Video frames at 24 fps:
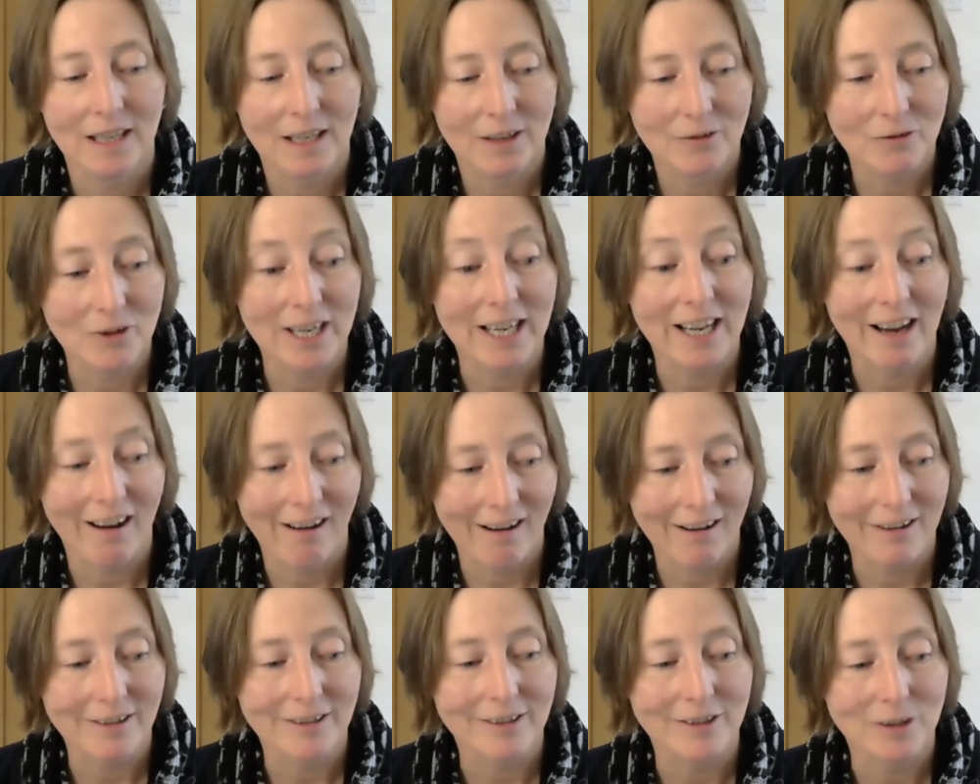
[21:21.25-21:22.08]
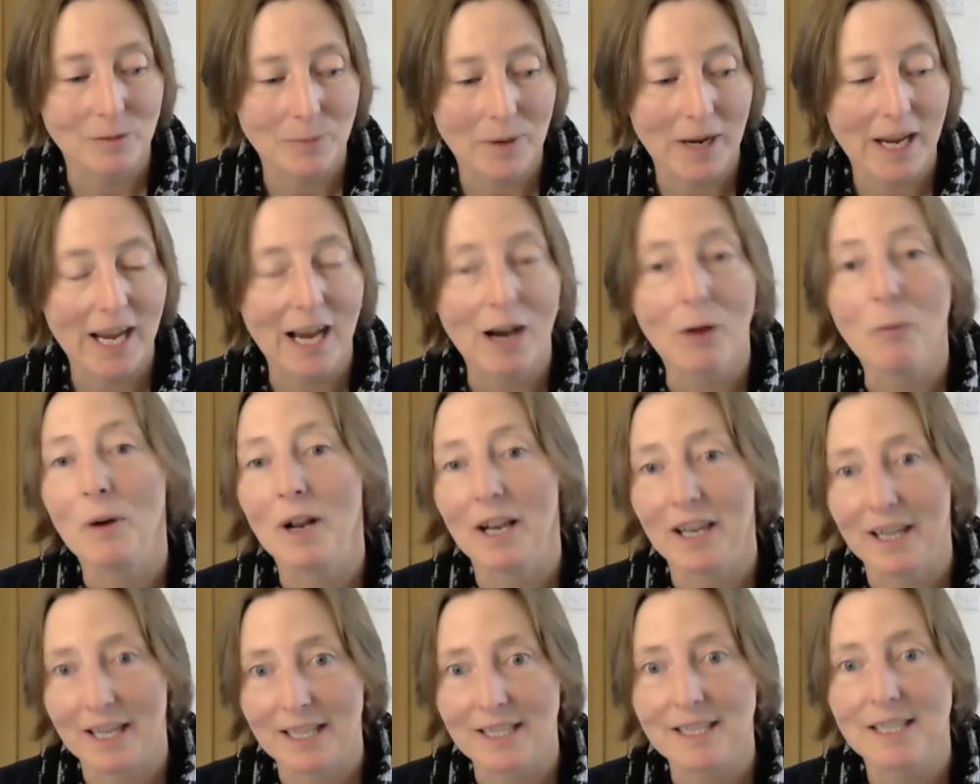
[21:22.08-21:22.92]
really heartened by how well
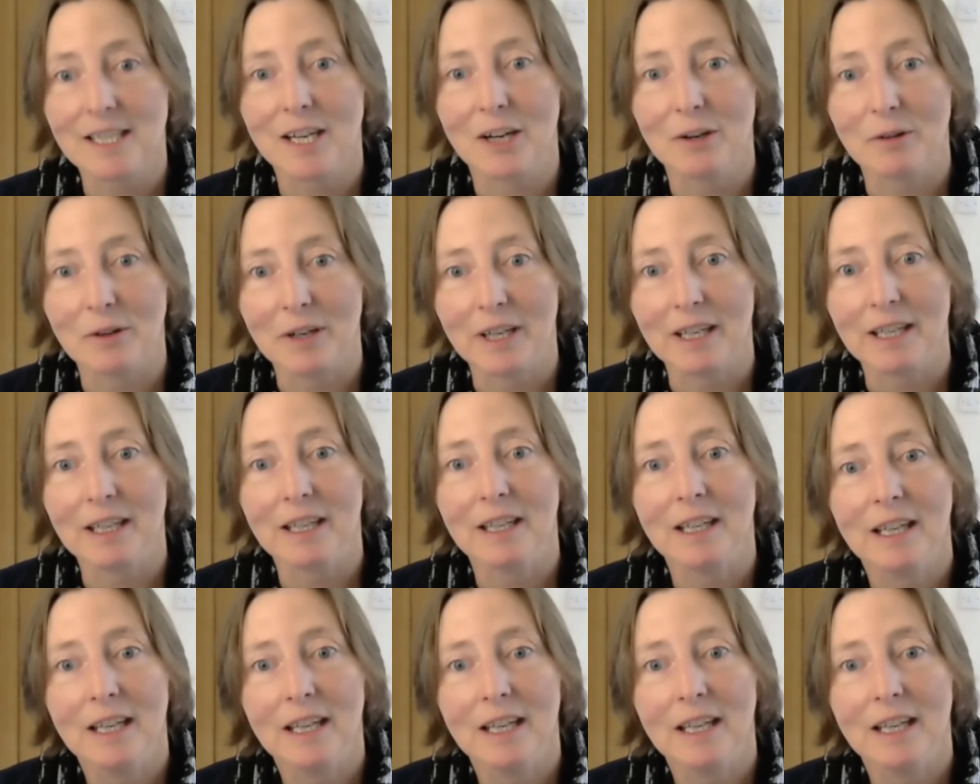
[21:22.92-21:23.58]
that's going.